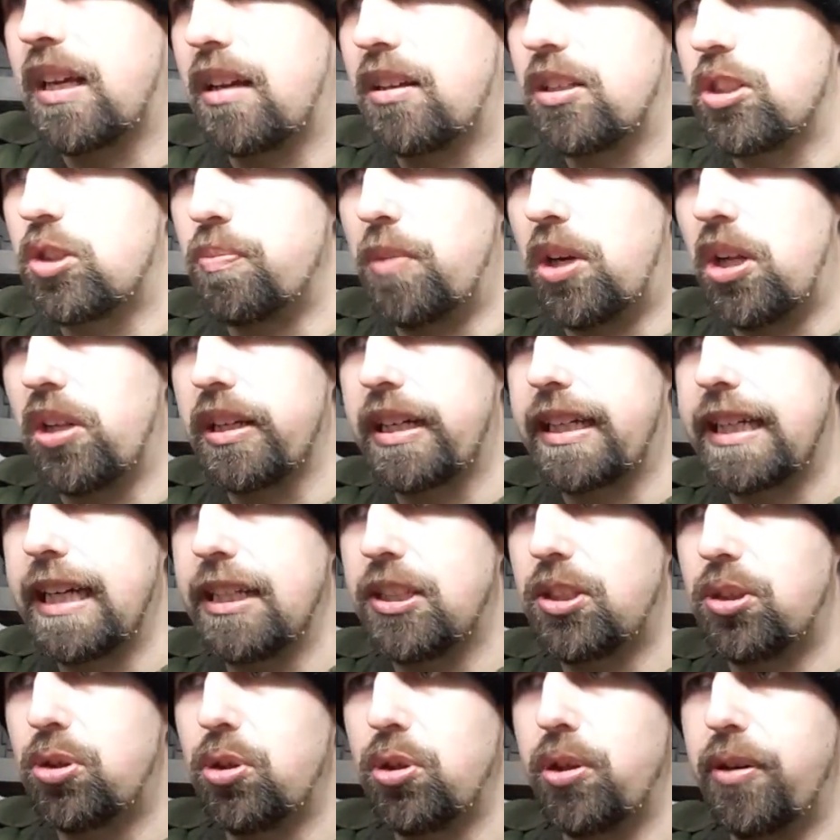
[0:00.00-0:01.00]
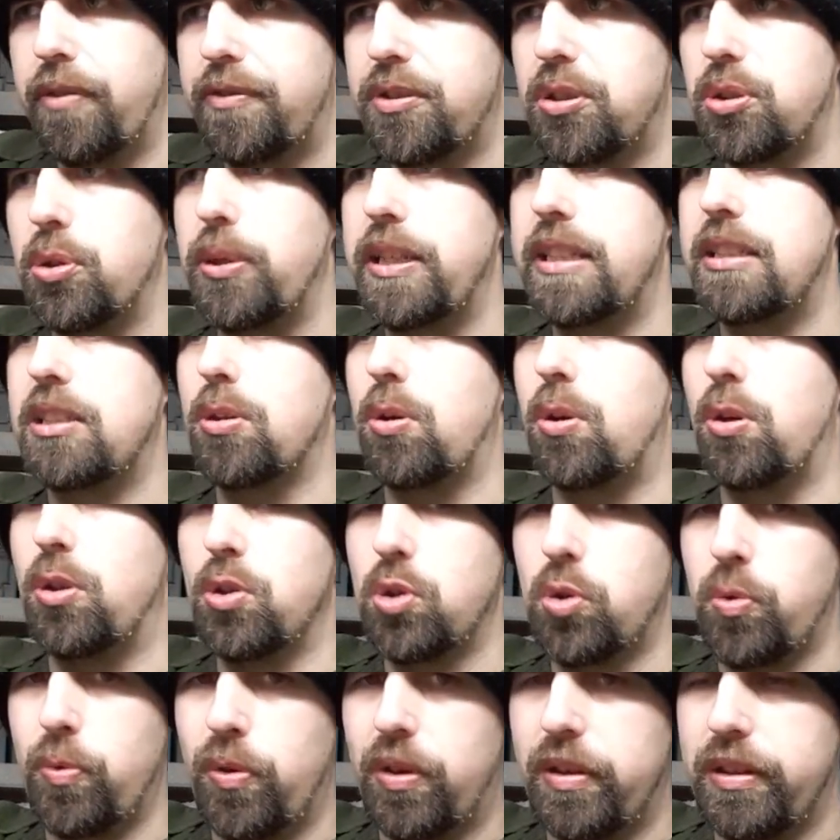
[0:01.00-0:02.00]
small gas stove. So it's
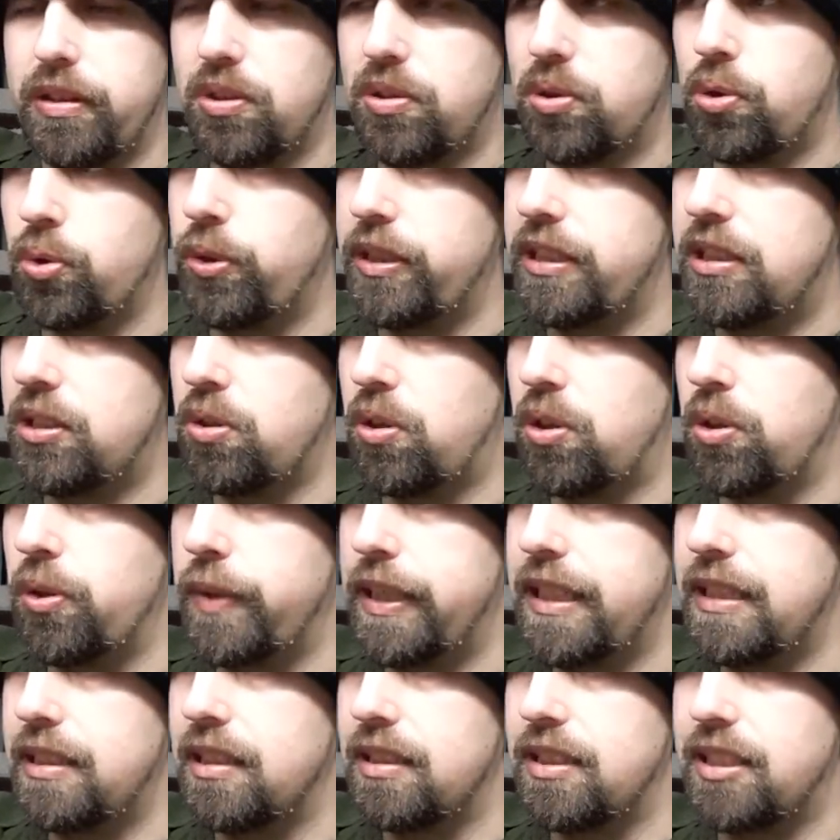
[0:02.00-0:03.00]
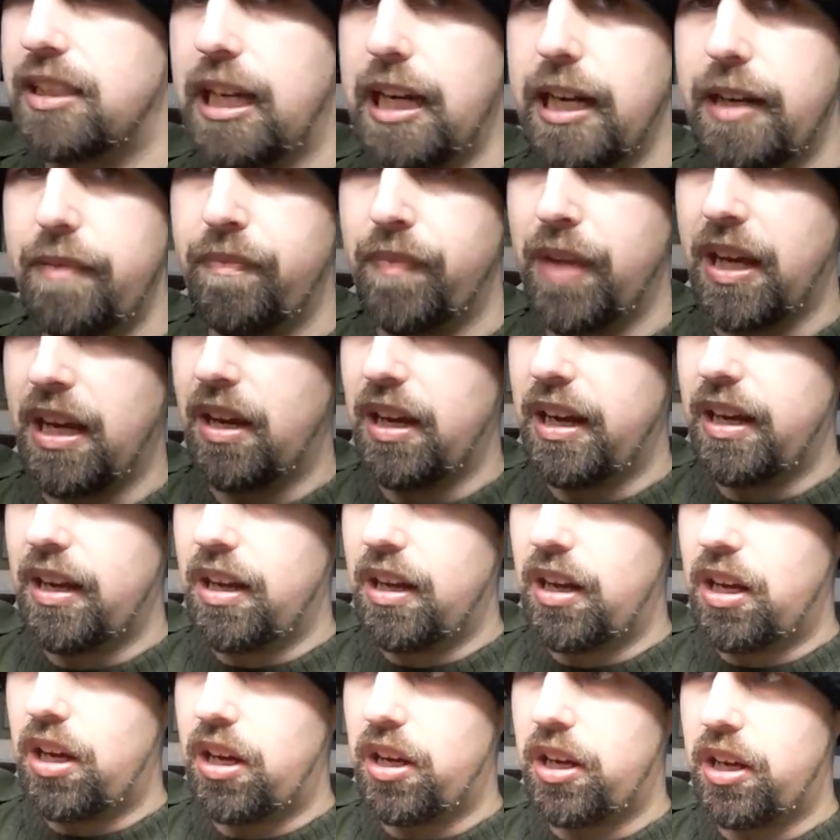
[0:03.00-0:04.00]
always the same
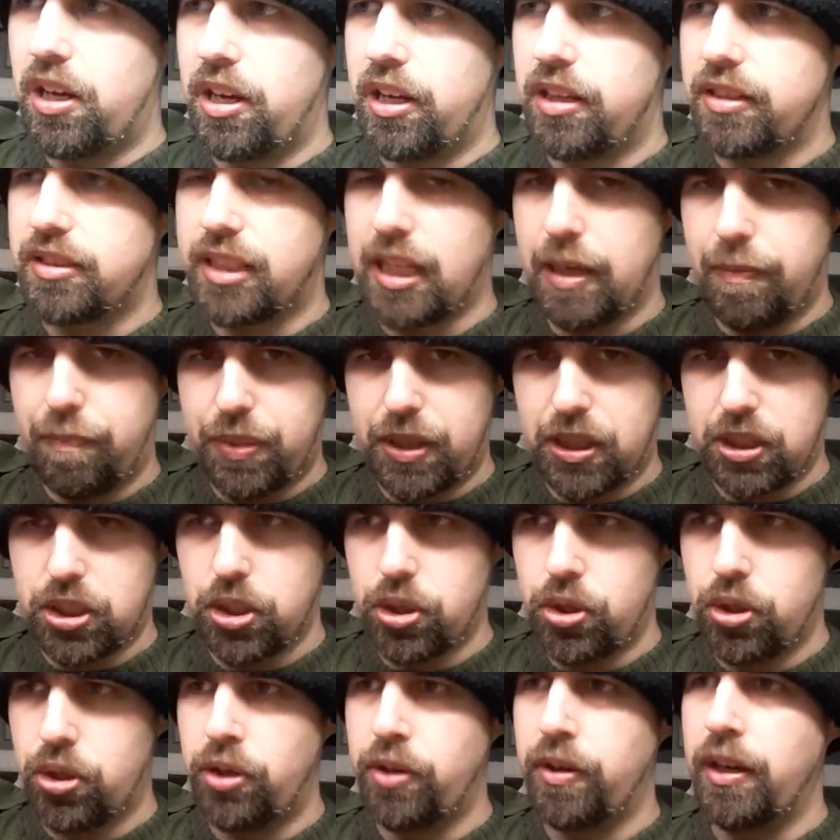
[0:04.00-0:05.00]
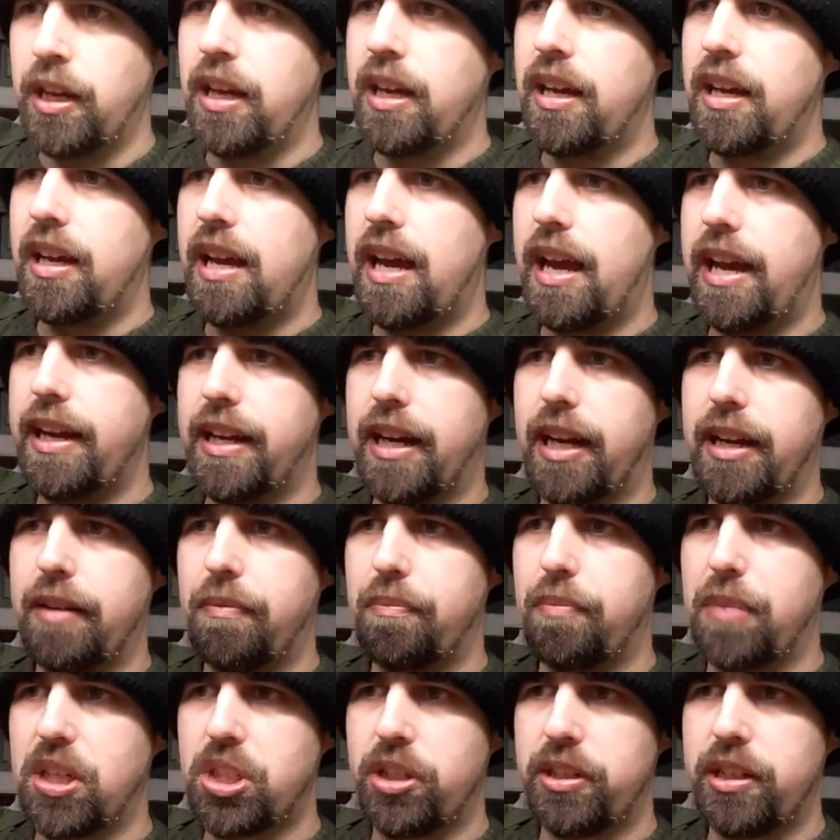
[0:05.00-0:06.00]
temperature, and I
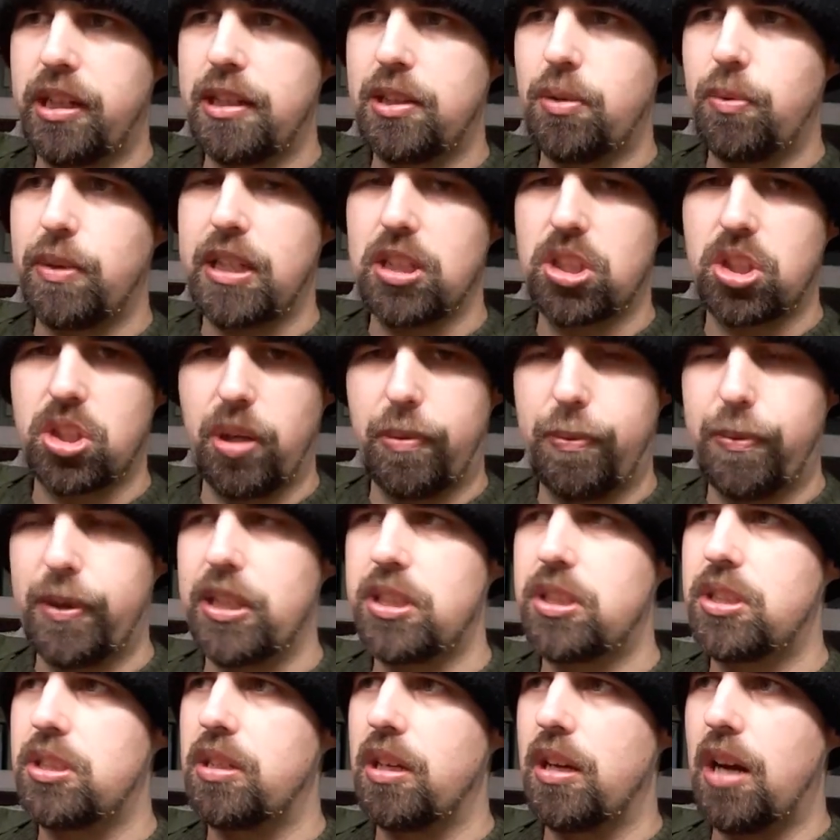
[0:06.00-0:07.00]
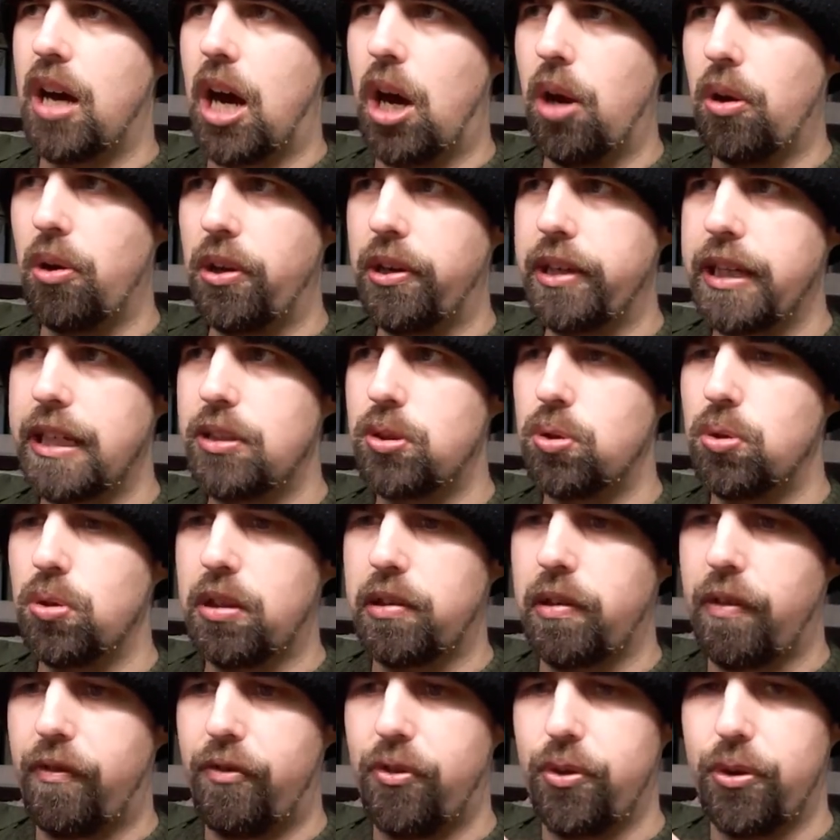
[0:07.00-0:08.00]
measured it with a stopwatch how long it
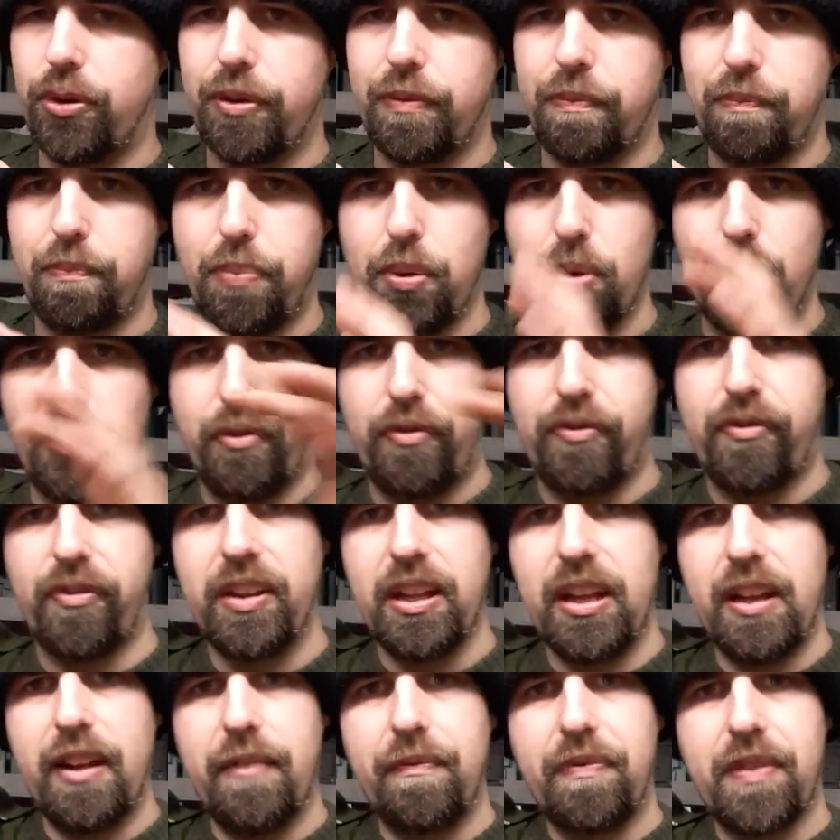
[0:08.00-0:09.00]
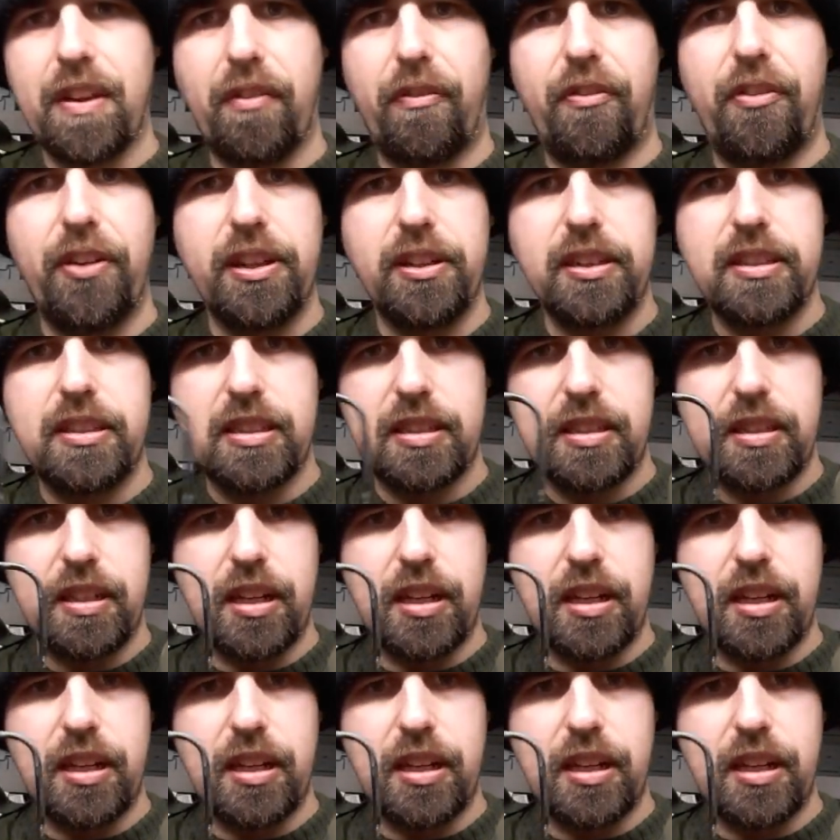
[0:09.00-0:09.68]
took for both filled